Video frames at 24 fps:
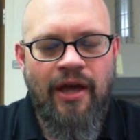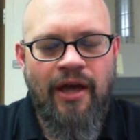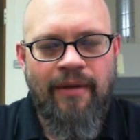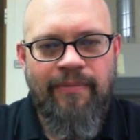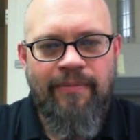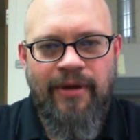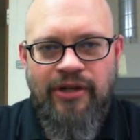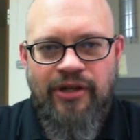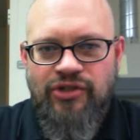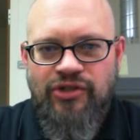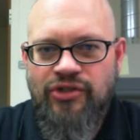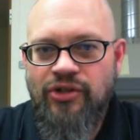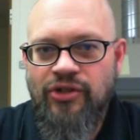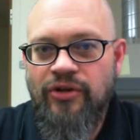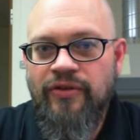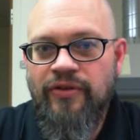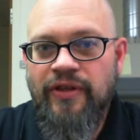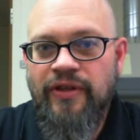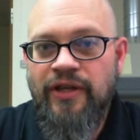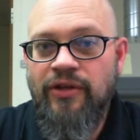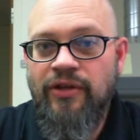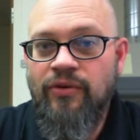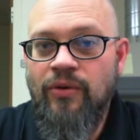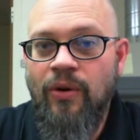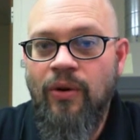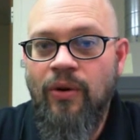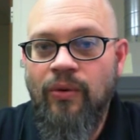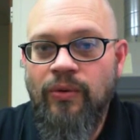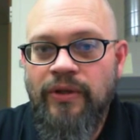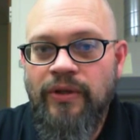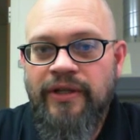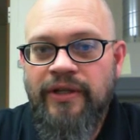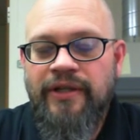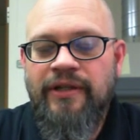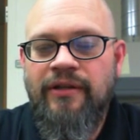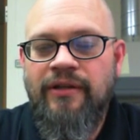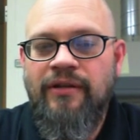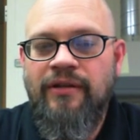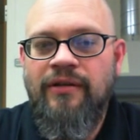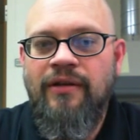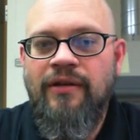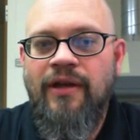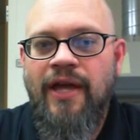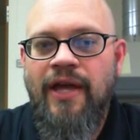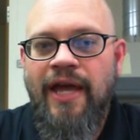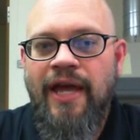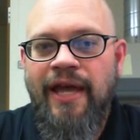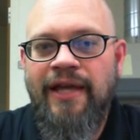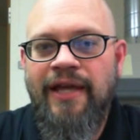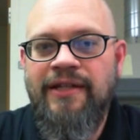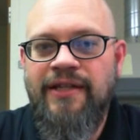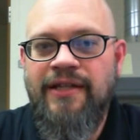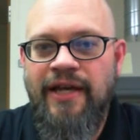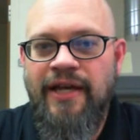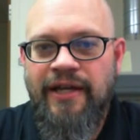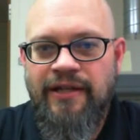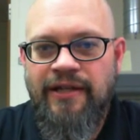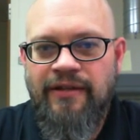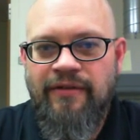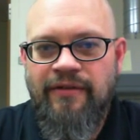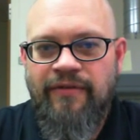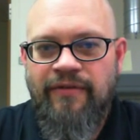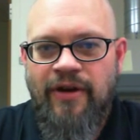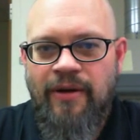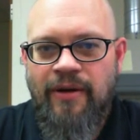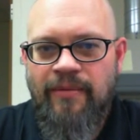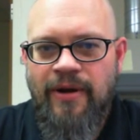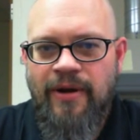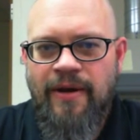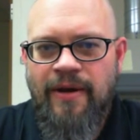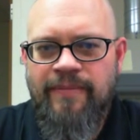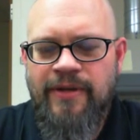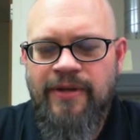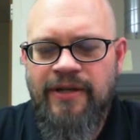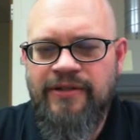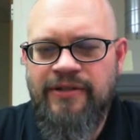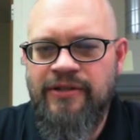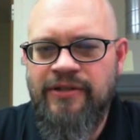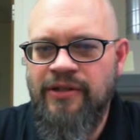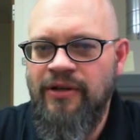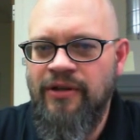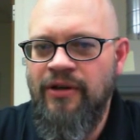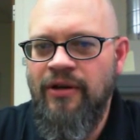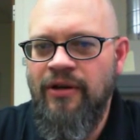Make sure that you only hand tighten the fiber optics.